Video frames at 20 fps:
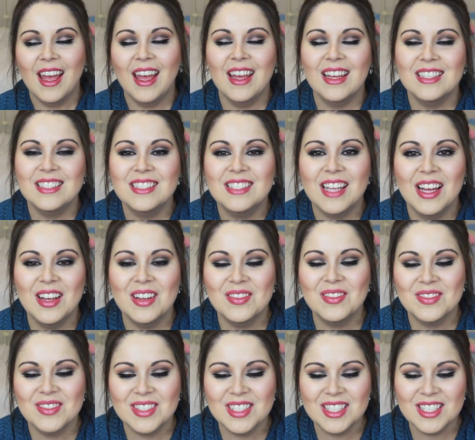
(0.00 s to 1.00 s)
and
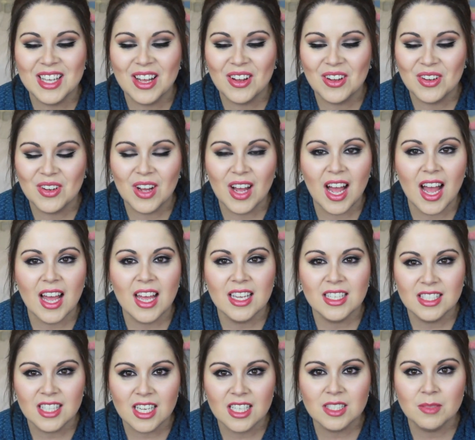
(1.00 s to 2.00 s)
so
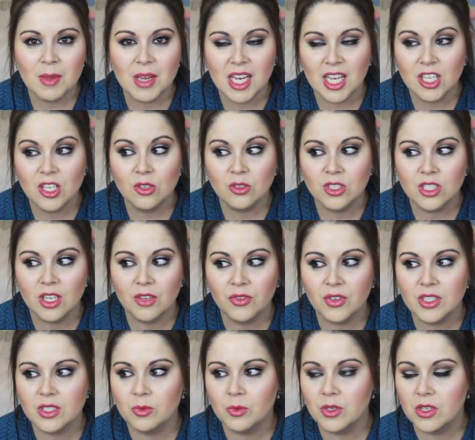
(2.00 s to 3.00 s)
it does make a huge
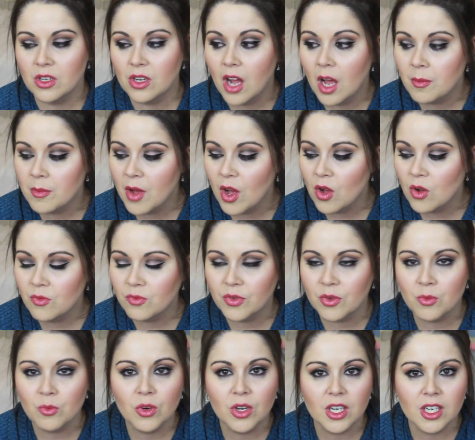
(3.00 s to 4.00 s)
difference. When you come home
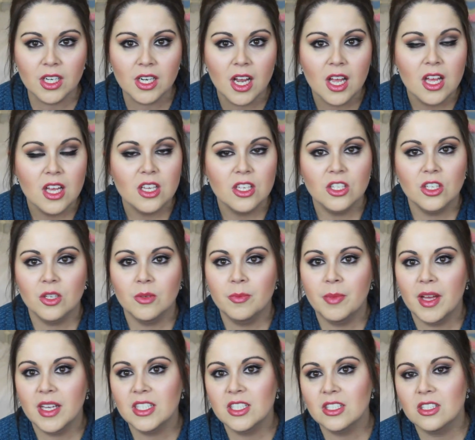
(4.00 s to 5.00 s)
from work, your
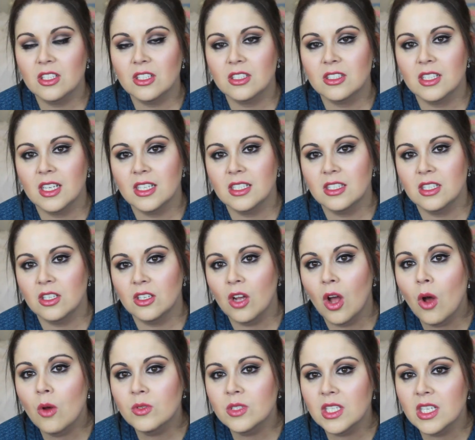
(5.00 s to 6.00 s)
bed just looks nice and
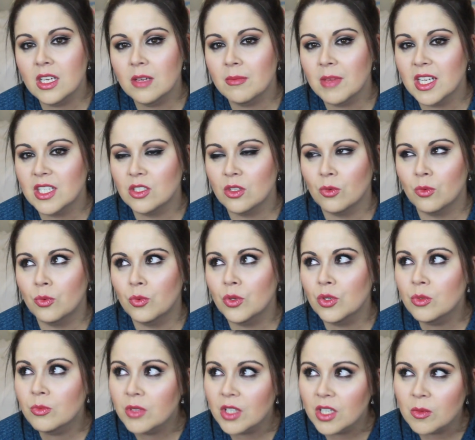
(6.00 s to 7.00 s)
cozy. It makes your
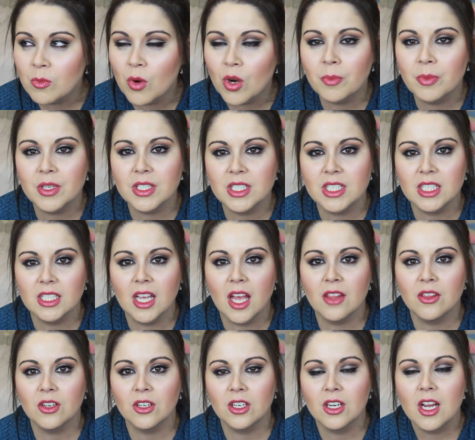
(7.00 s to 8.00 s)
room look more put
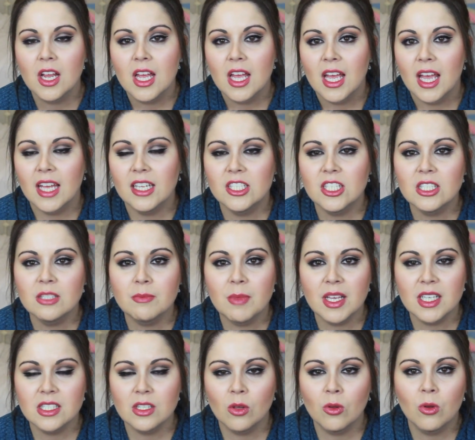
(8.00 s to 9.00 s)
together. It just
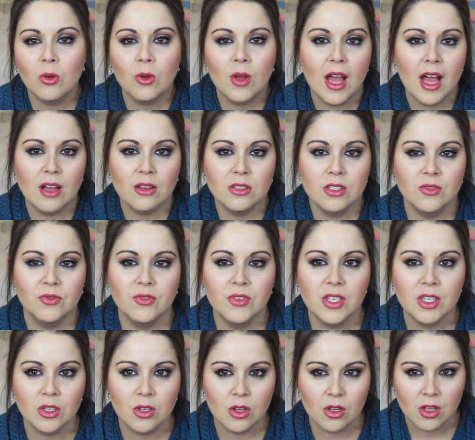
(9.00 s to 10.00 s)
makes the whole house
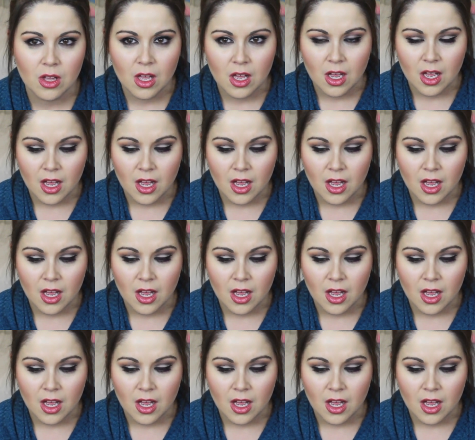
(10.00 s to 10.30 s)
feel